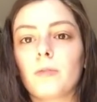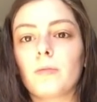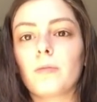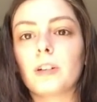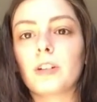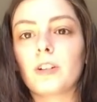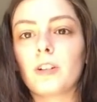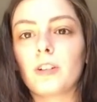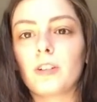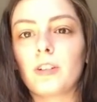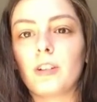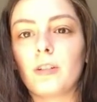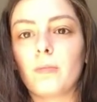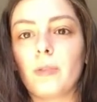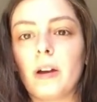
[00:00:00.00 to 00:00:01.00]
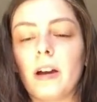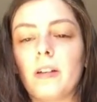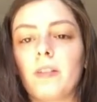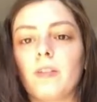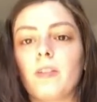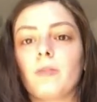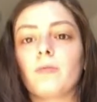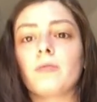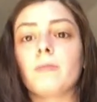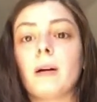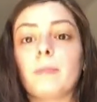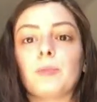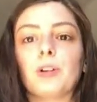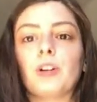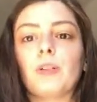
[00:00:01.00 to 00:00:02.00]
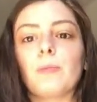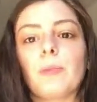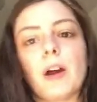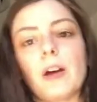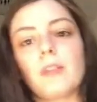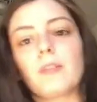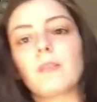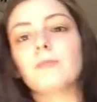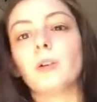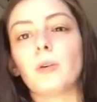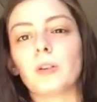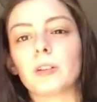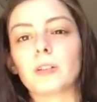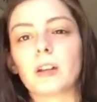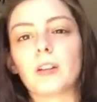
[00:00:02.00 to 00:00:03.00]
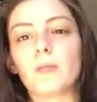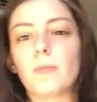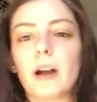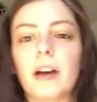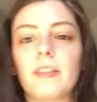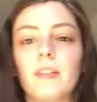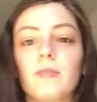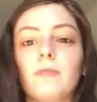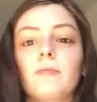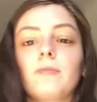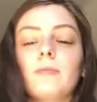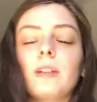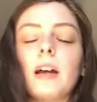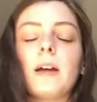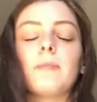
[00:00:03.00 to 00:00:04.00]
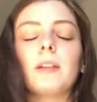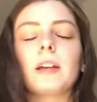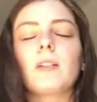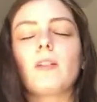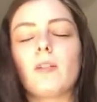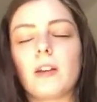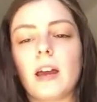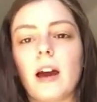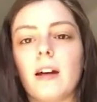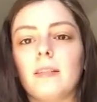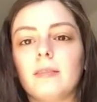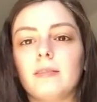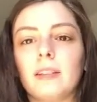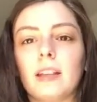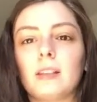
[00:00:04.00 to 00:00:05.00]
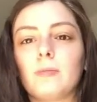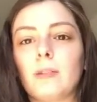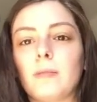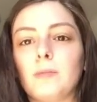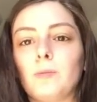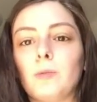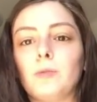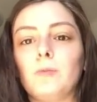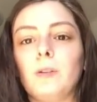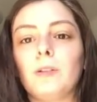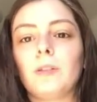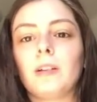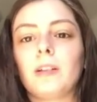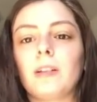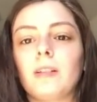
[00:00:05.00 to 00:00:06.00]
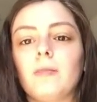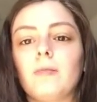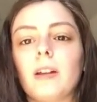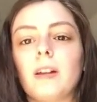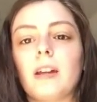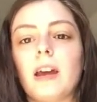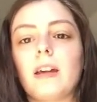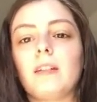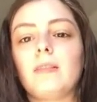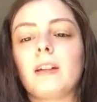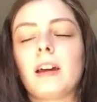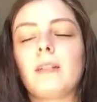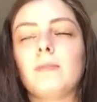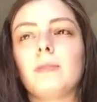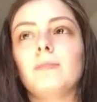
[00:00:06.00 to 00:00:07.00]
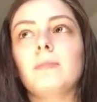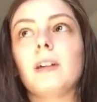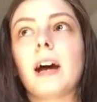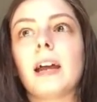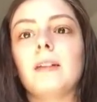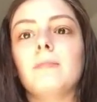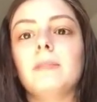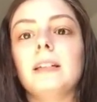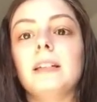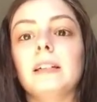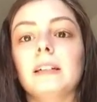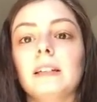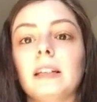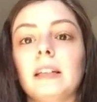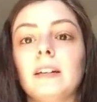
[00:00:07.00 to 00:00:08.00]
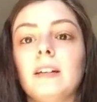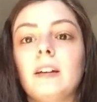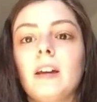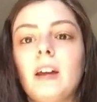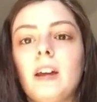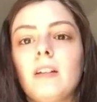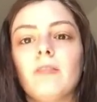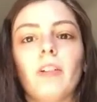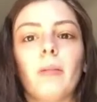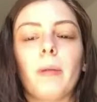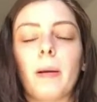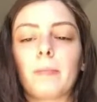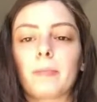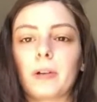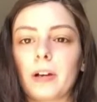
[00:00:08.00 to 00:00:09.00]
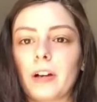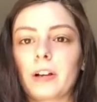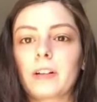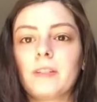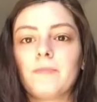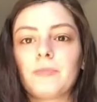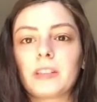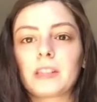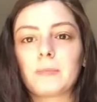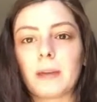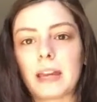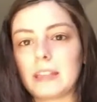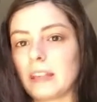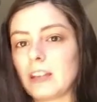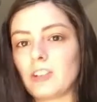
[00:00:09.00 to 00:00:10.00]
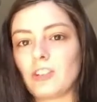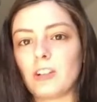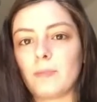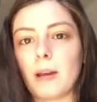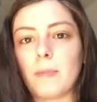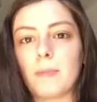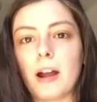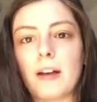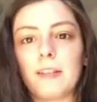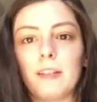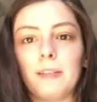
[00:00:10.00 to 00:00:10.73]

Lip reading: return to your breath or remember your breath or focus on your breath, or I'm like, oh yeah, that's what I'm supposed to be doing, and I immediately remember to pay attention to my breath.